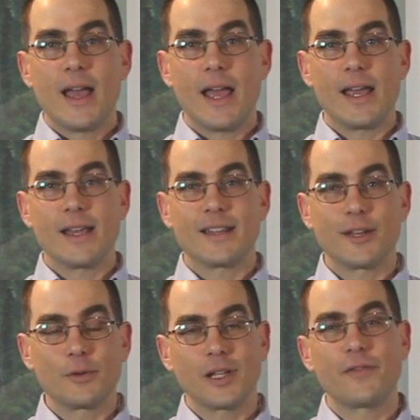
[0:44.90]
and it
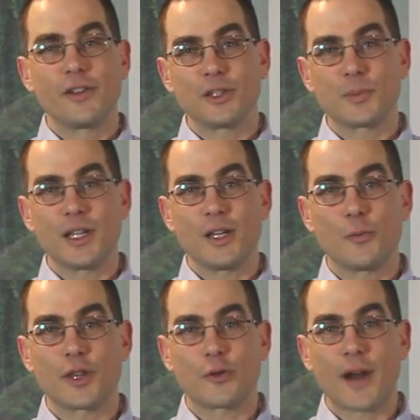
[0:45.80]
really fills me
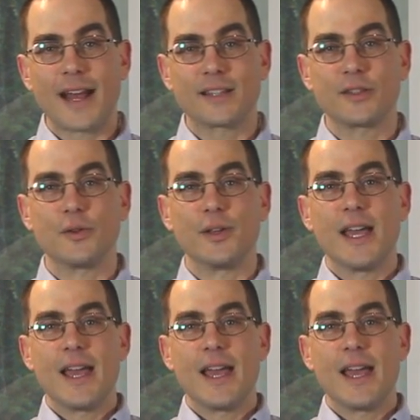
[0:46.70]
with gratitude.